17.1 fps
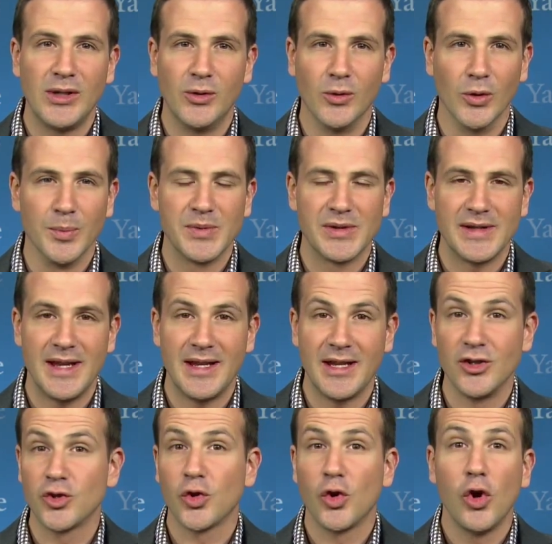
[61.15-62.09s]
groups a
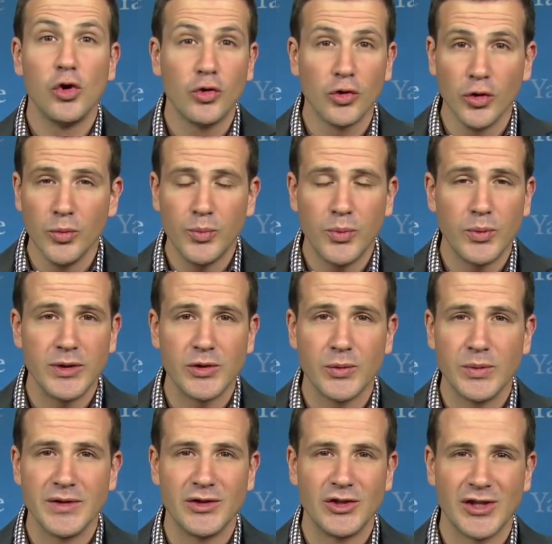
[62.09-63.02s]
control group, which
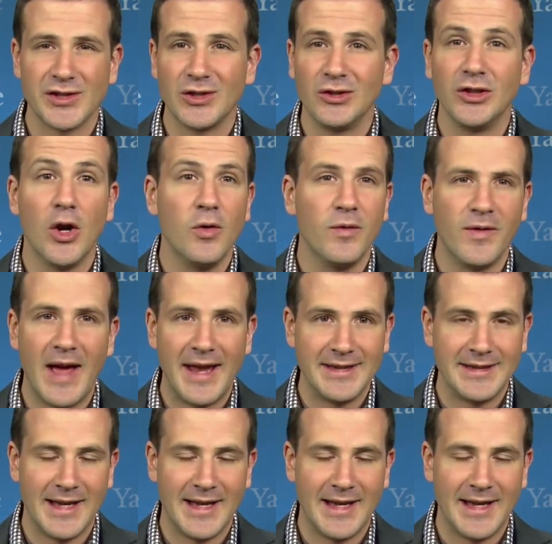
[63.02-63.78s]
was just a low fat